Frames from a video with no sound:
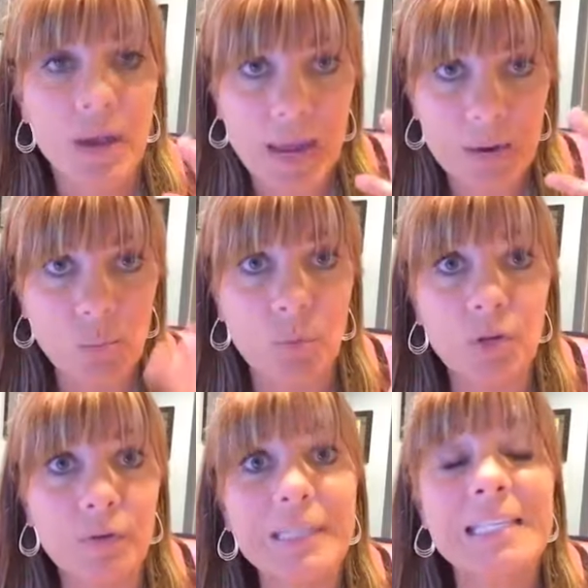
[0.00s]
and
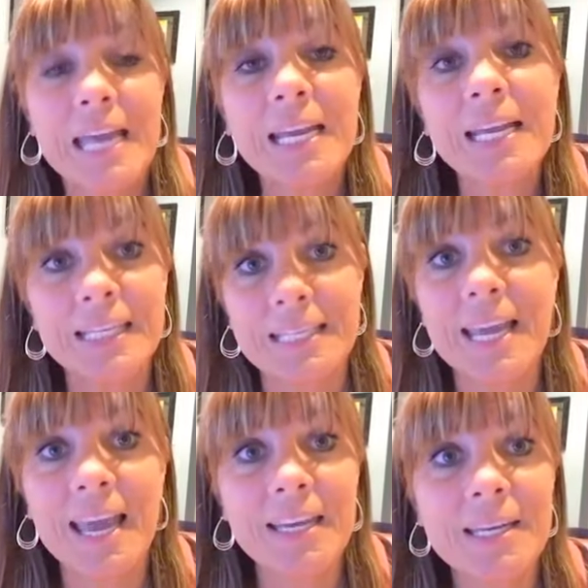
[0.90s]
you're a 10 out of
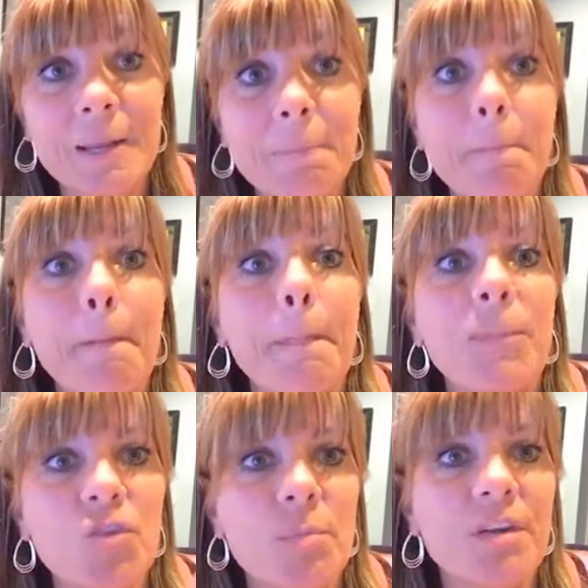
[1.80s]
10,
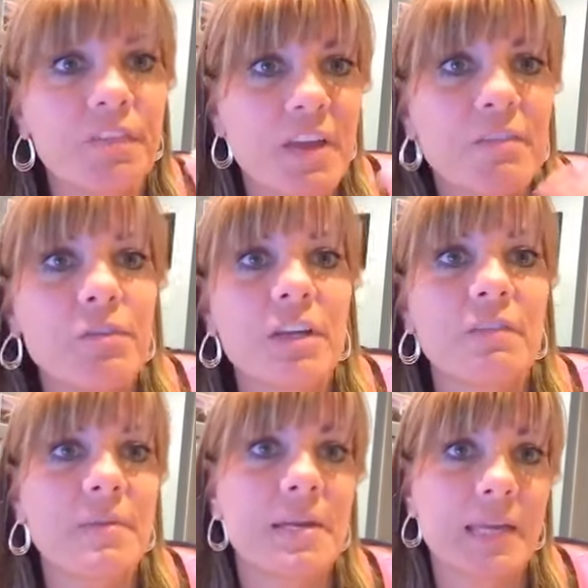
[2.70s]
do me a favor, give
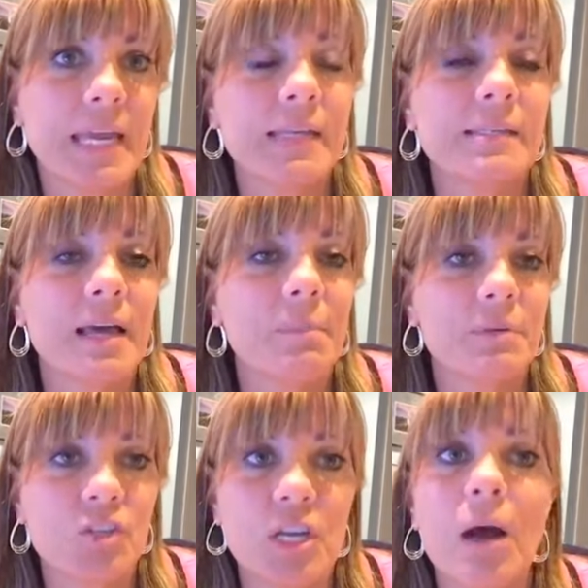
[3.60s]
me a hands up, a
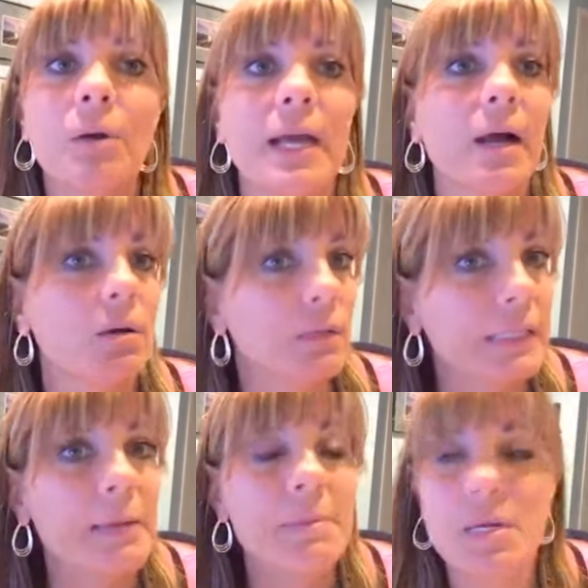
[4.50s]
shout out.
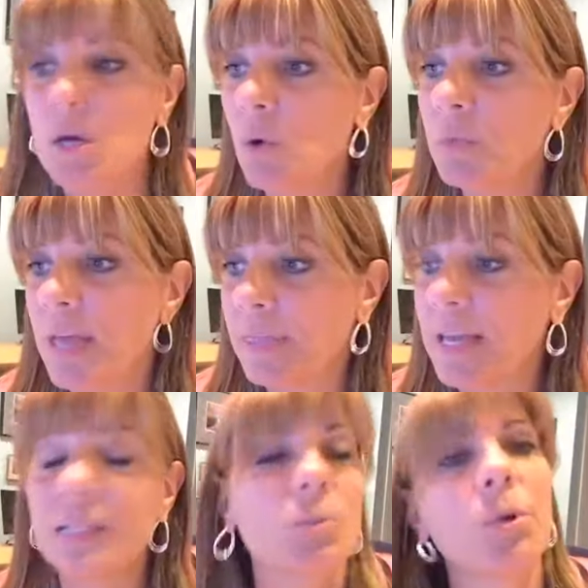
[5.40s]
Let me know that
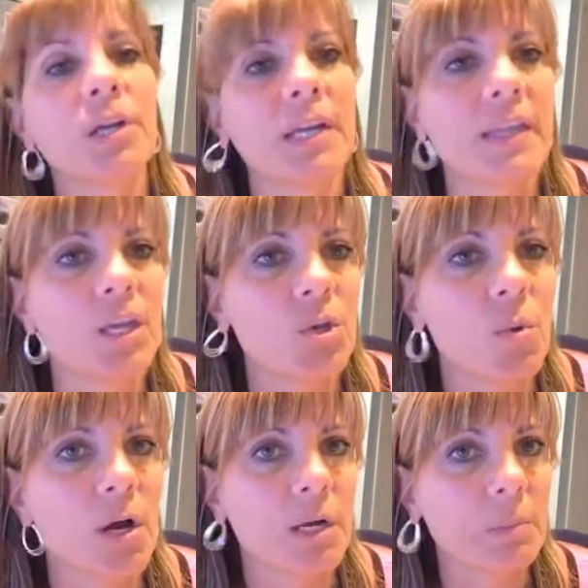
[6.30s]
that's working, that you
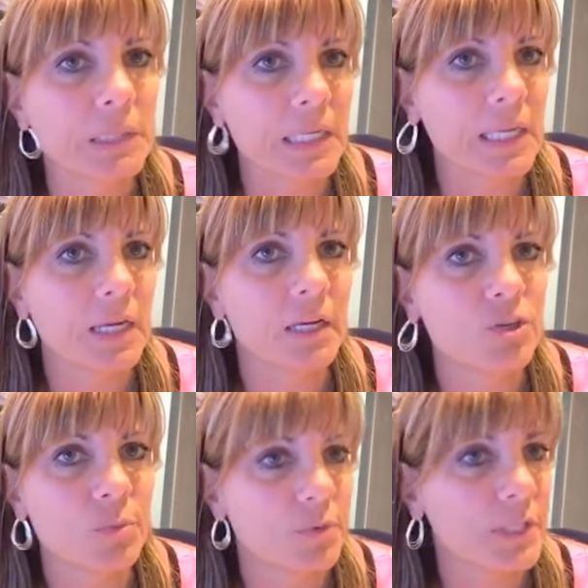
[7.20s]
are completely
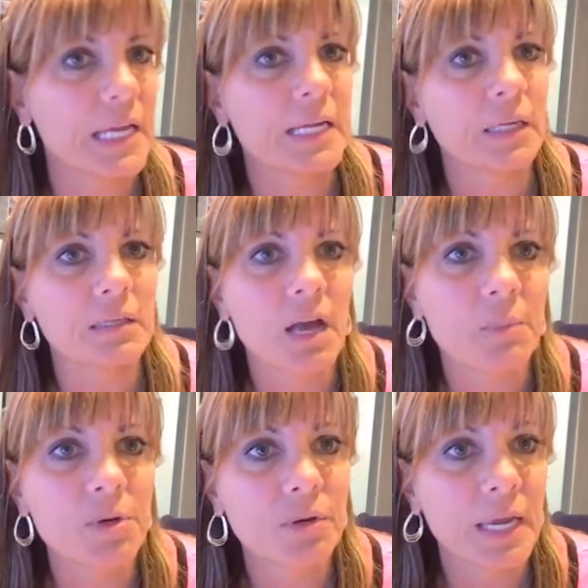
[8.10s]
100% on top
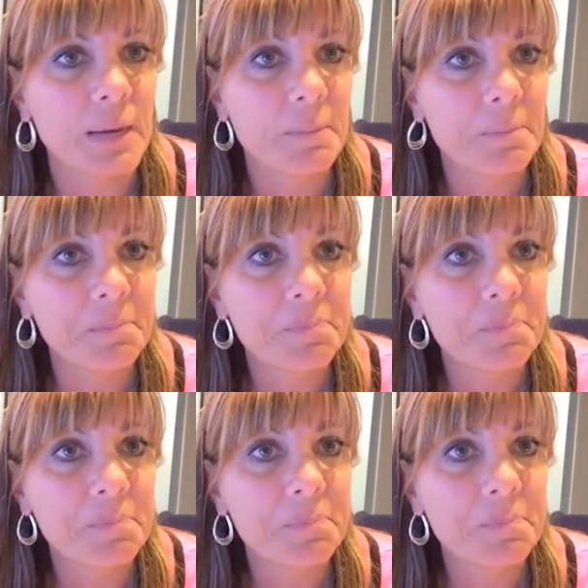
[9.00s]
of your game.